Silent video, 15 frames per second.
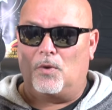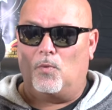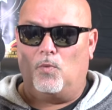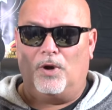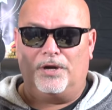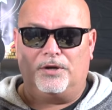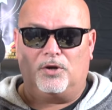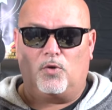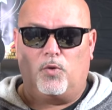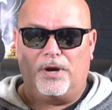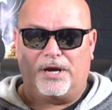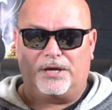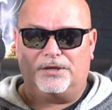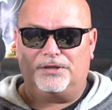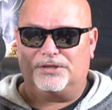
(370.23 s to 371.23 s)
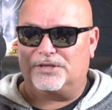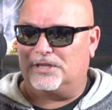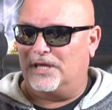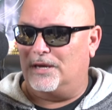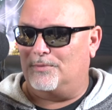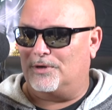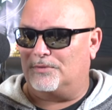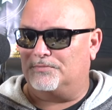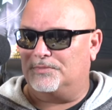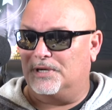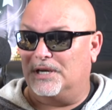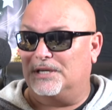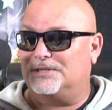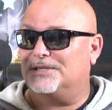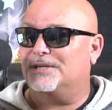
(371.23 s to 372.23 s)
One quick disclaimer.
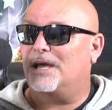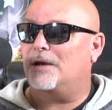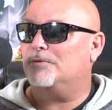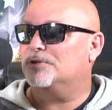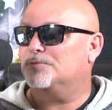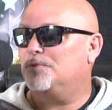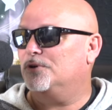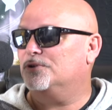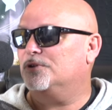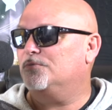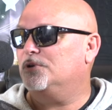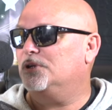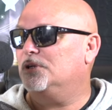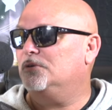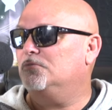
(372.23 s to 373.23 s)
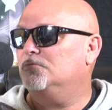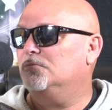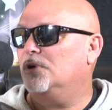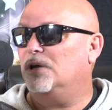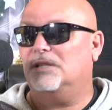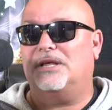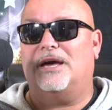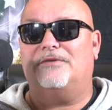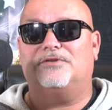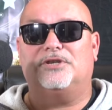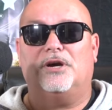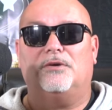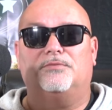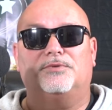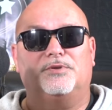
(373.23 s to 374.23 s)
Uh, tonight was supposed to be a live
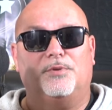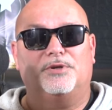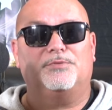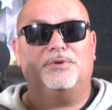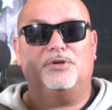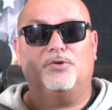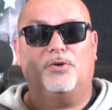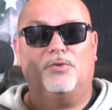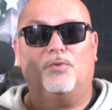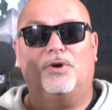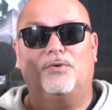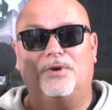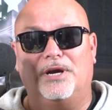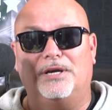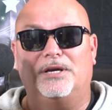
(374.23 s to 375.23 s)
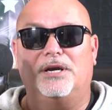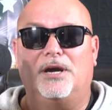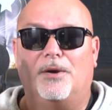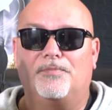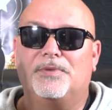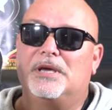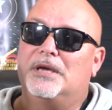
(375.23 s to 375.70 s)
show. Supposed to be doing one right now.